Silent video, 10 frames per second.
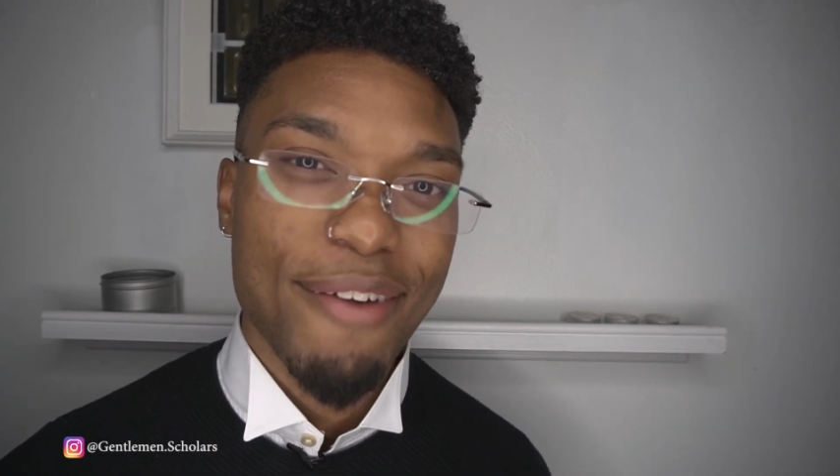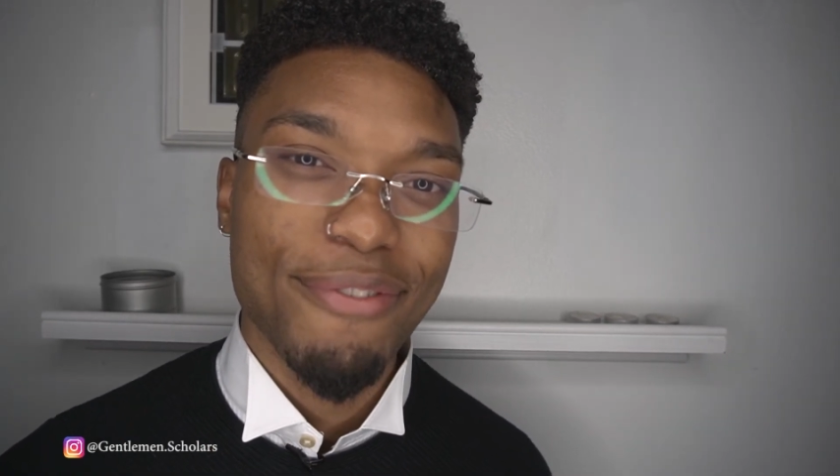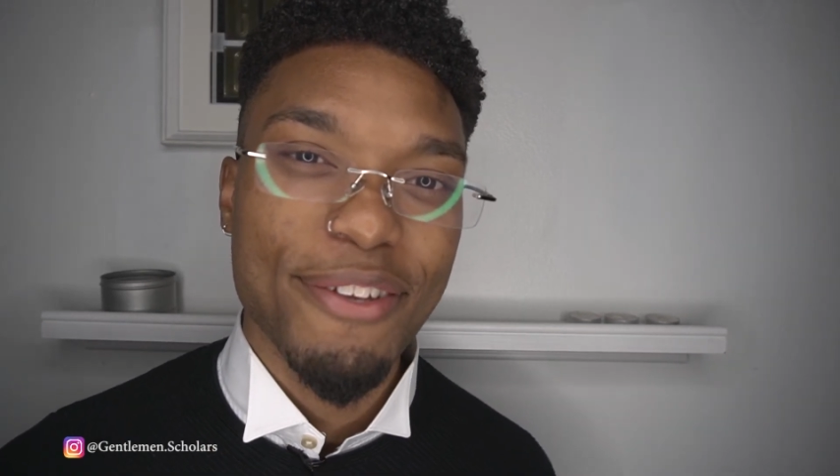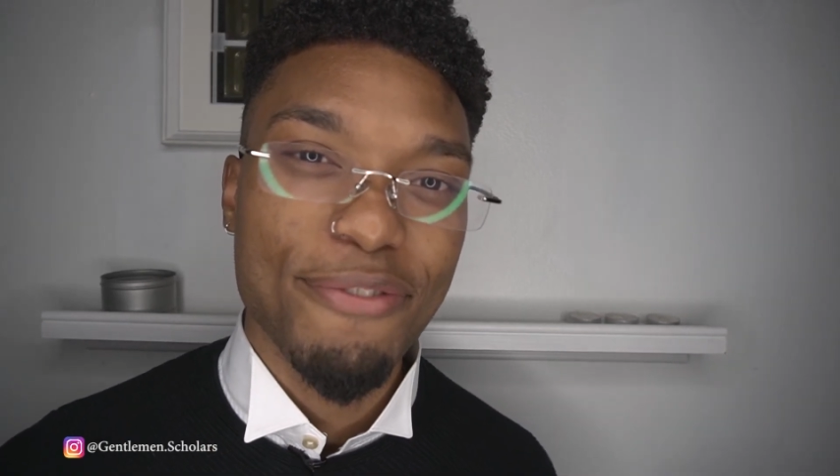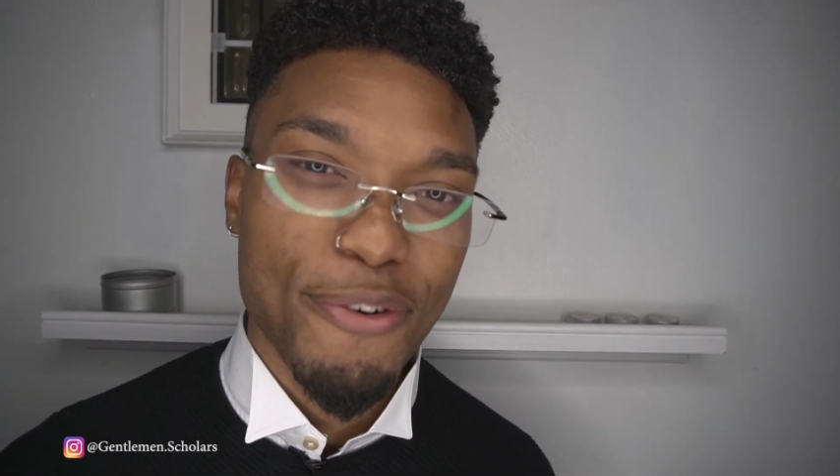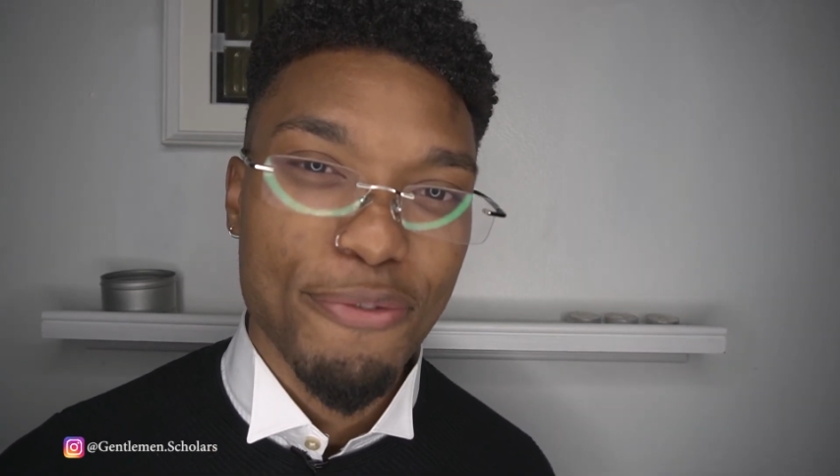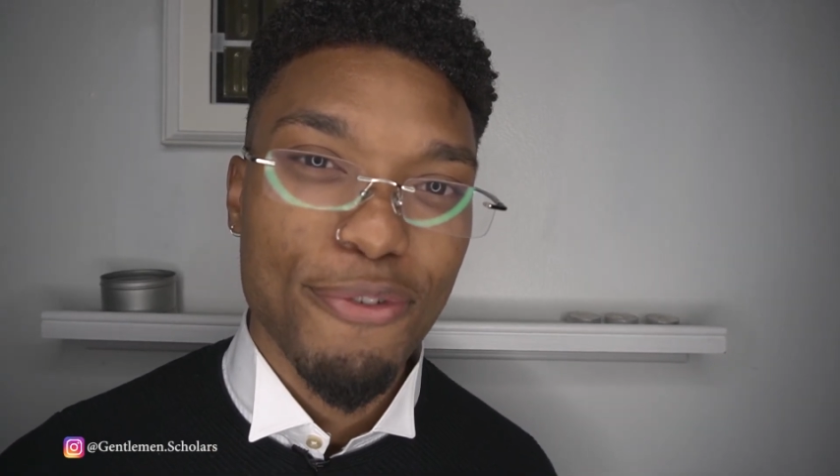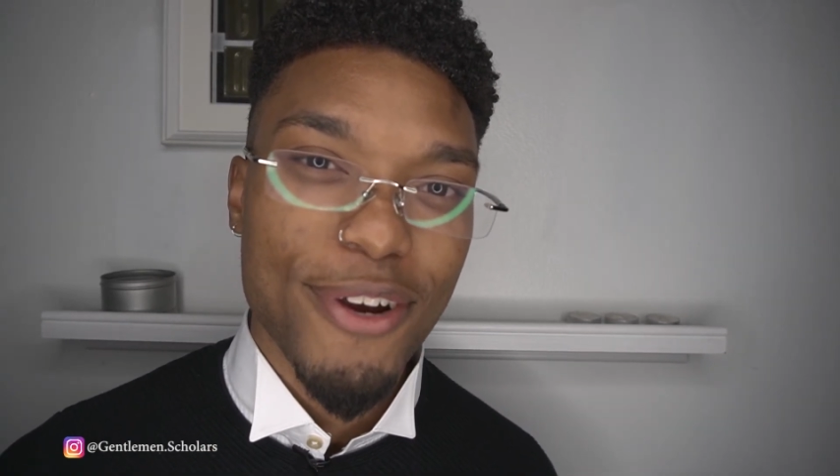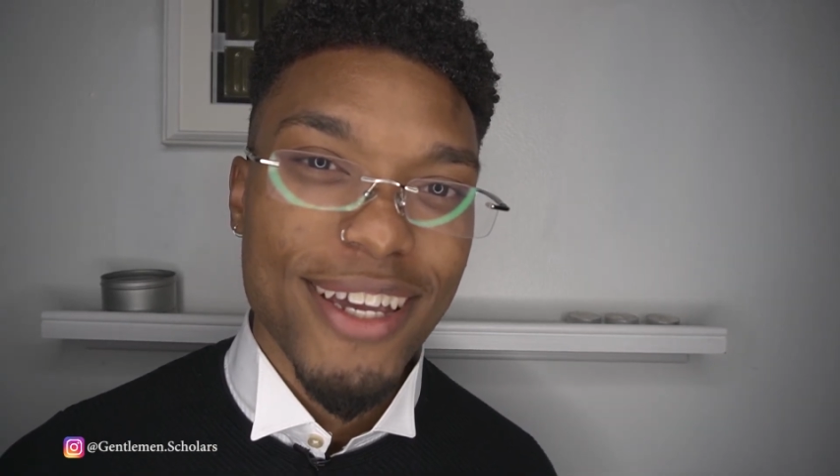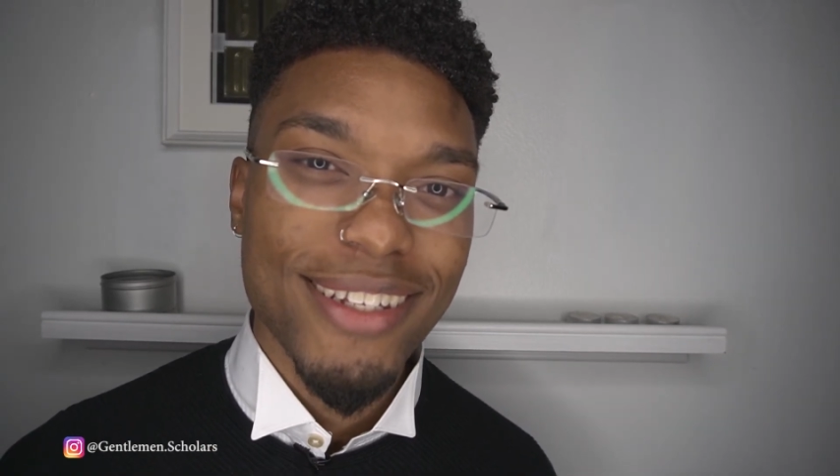definitely feel
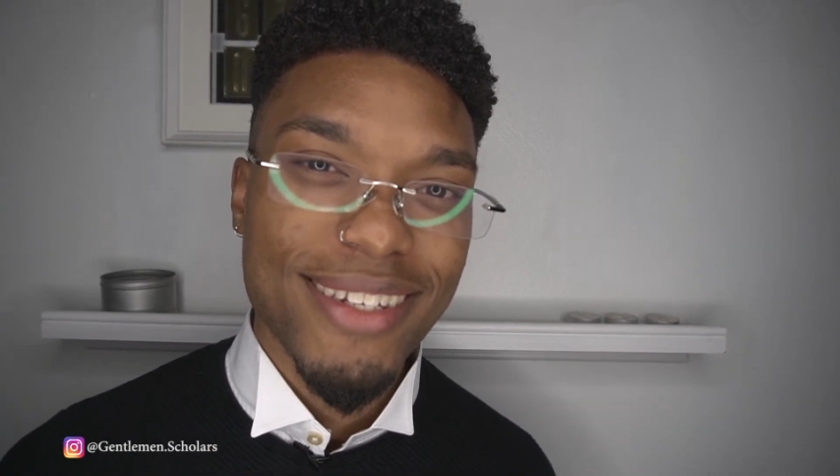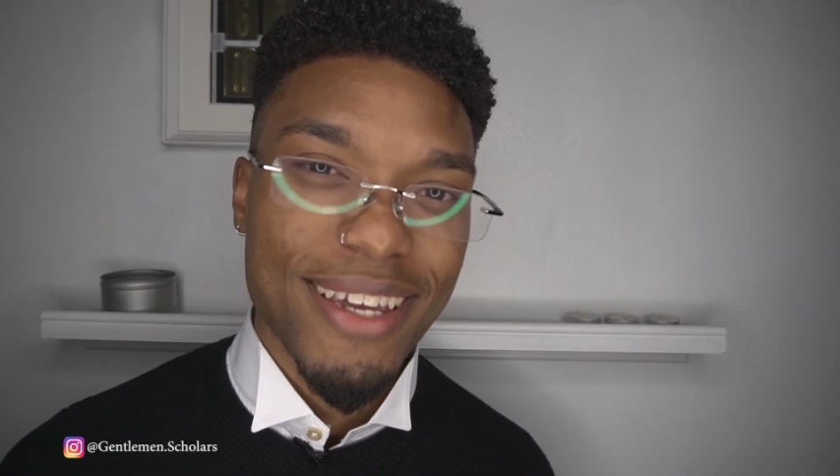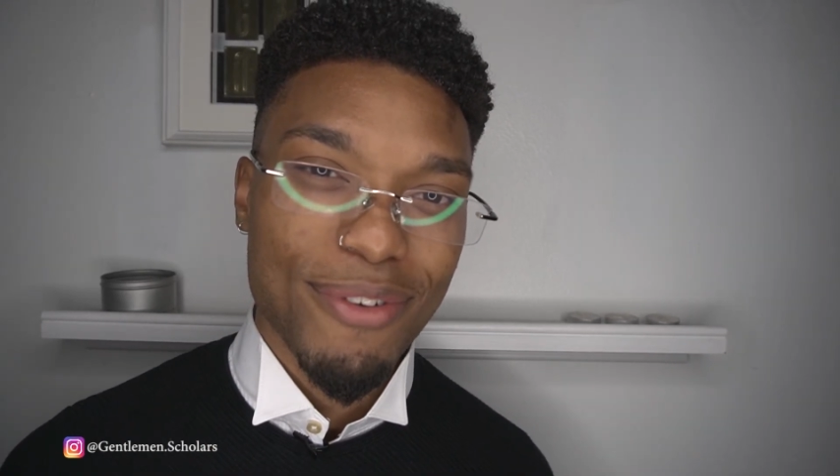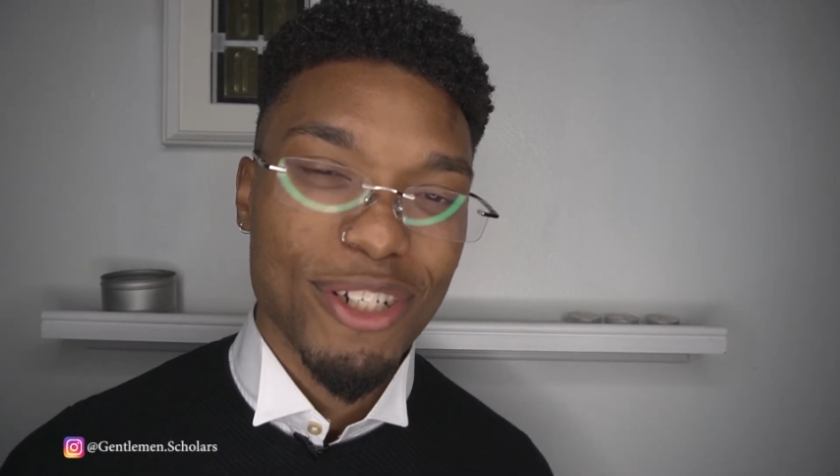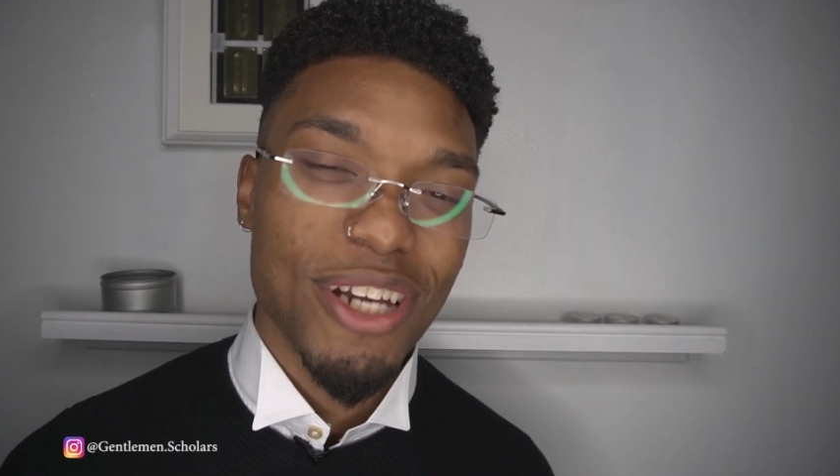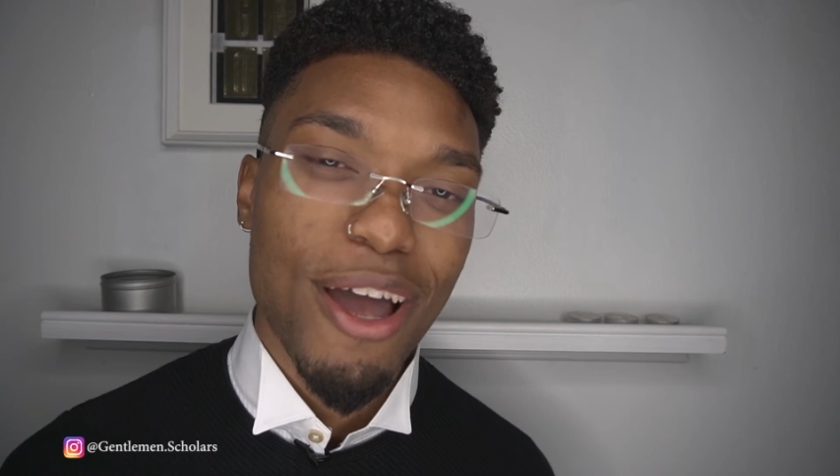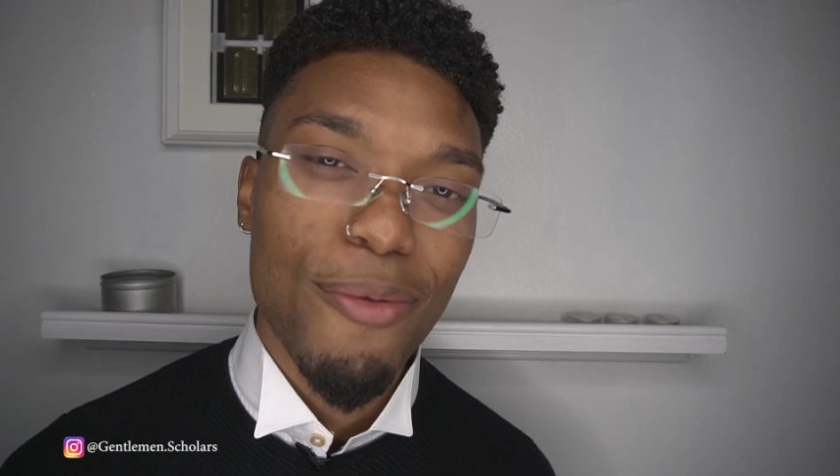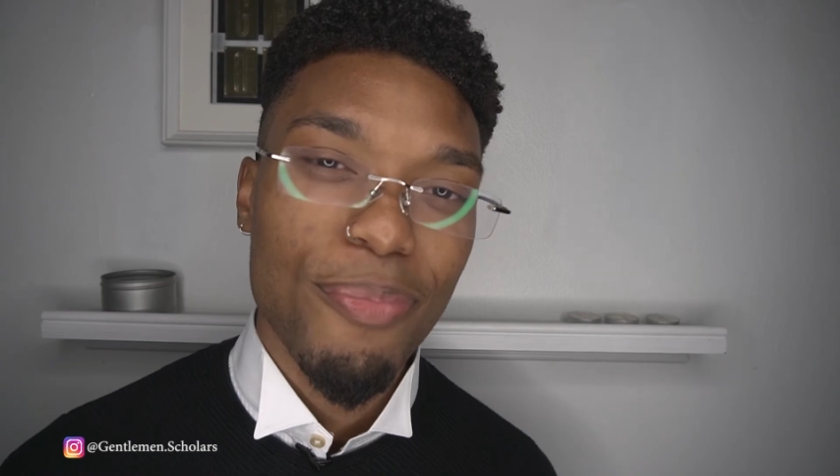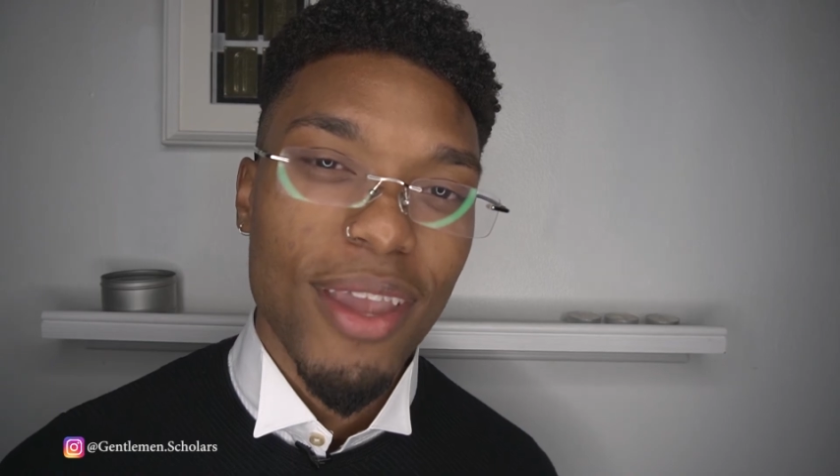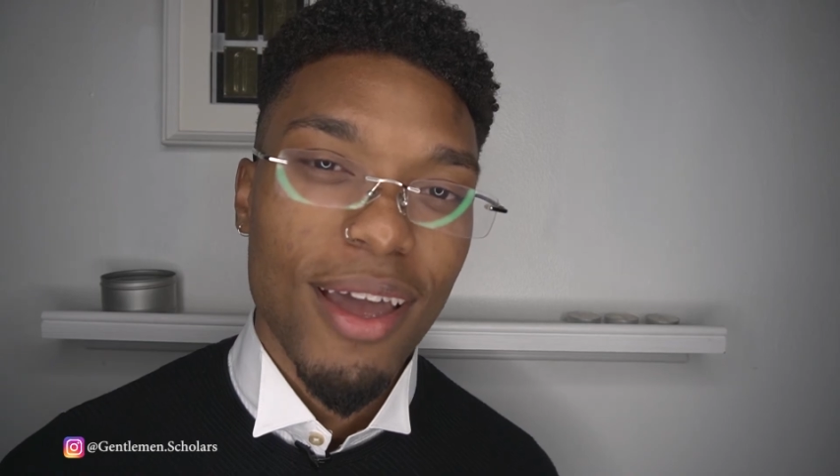free to give a
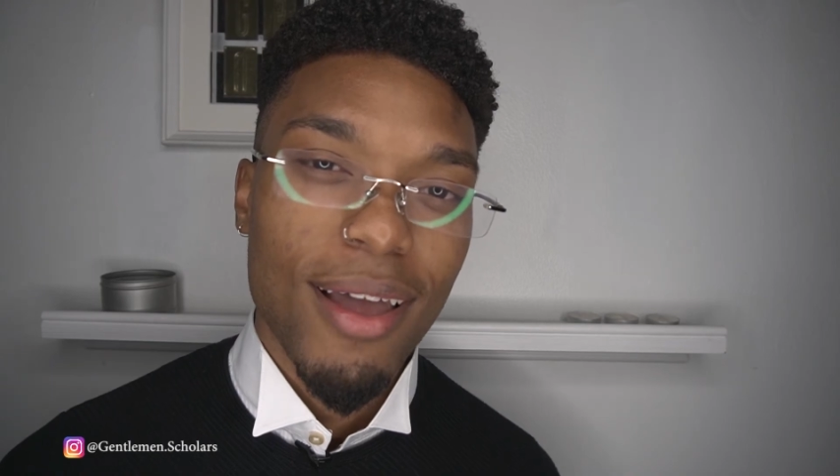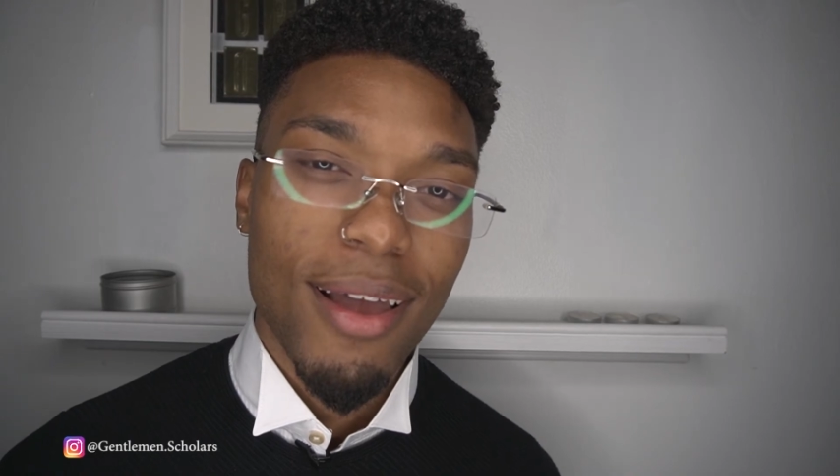shout.